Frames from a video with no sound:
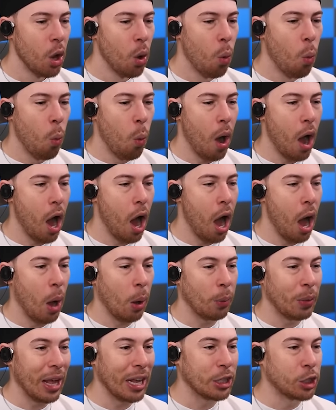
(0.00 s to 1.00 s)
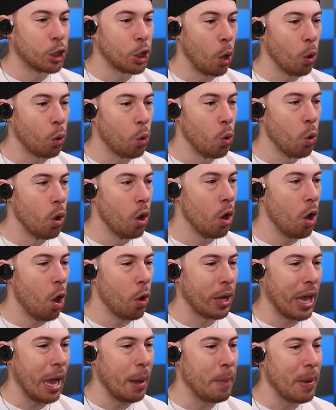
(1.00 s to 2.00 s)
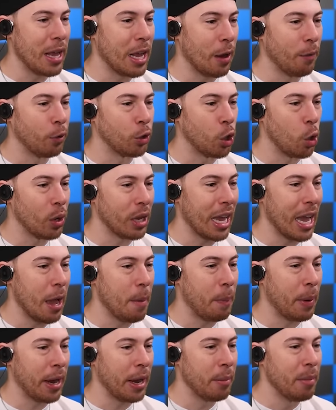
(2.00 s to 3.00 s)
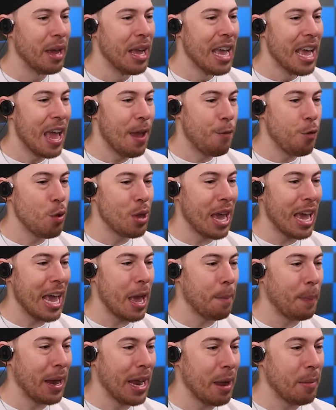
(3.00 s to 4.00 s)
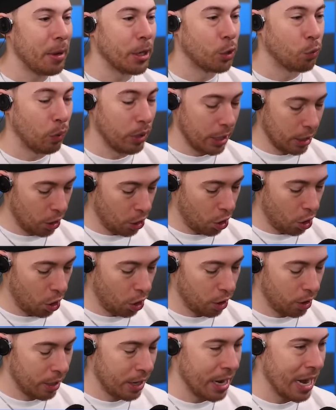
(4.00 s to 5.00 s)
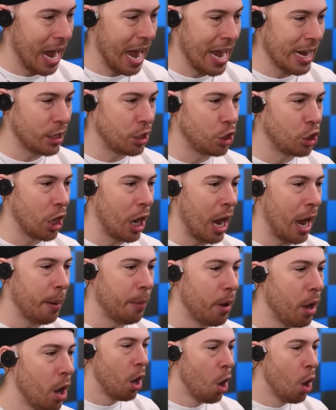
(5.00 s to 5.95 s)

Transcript: Wow, that's so cool. Okay, be careful. Don't get hit by him. If you get hit by him, it's really gonna hurt. Nice job.